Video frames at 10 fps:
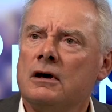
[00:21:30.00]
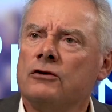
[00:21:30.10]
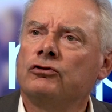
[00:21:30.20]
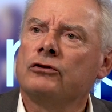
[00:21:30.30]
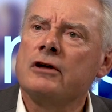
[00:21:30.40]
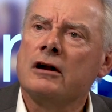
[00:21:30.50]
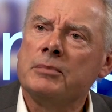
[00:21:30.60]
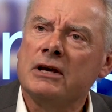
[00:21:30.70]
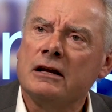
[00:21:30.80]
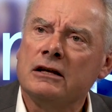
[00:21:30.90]
should there
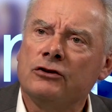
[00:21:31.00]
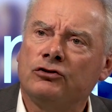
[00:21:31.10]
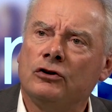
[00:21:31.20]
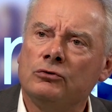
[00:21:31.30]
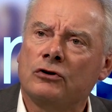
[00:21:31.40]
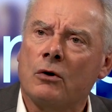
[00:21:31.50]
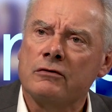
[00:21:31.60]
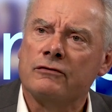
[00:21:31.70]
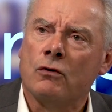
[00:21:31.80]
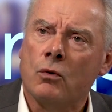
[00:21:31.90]
be any issues
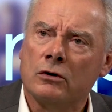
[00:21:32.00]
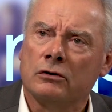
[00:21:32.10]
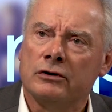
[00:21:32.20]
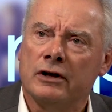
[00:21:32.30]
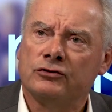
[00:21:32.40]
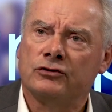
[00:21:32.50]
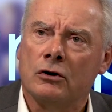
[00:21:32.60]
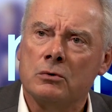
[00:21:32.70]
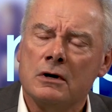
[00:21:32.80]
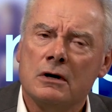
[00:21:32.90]
going forward on this.
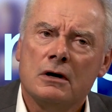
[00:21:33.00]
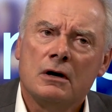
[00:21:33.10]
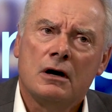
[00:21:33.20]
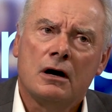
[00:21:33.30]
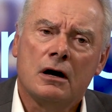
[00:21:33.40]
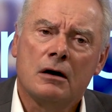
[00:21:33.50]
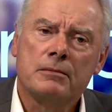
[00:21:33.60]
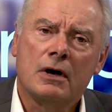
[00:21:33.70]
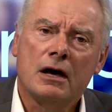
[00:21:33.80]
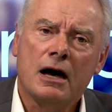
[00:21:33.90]
So
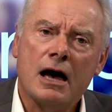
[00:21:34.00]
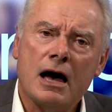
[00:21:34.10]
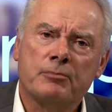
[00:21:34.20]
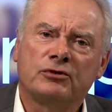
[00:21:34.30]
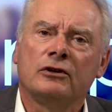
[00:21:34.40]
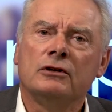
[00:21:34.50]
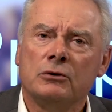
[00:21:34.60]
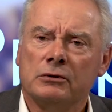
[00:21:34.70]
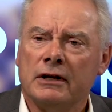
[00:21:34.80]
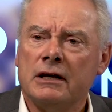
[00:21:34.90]

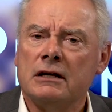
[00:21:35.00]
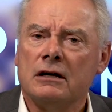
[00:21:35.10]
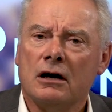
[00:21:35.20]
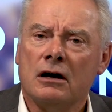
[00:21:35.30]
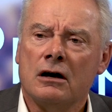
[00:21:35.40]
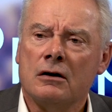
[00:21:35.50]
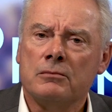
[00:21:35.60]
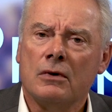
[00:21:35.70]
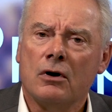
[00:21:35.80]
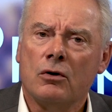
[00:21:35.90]
absolutely,
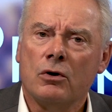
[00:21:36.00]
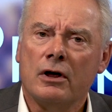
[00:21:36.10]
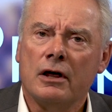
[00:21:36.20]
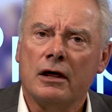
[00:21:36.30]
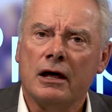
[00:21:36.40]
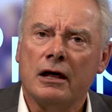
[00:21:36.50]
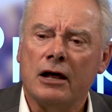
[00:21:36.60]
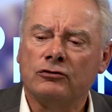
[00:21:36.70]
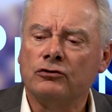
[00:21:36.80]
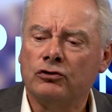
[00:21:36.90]

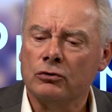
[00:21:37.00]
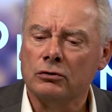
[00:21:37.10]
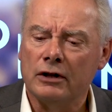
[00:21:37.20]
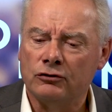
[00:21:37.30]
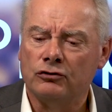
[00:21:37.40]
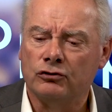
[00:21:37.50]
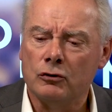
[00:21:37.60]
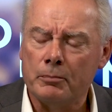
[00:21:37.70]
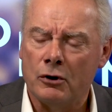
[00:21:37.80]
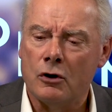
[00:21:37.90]
it's a
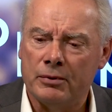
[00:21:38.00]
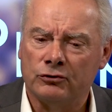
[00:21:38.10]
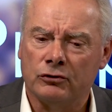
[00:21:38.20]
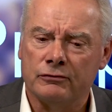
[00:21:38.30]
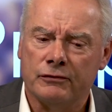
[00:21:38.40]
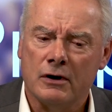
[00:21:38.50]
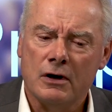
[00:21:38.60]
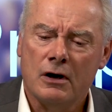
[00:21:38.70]
dual purpose of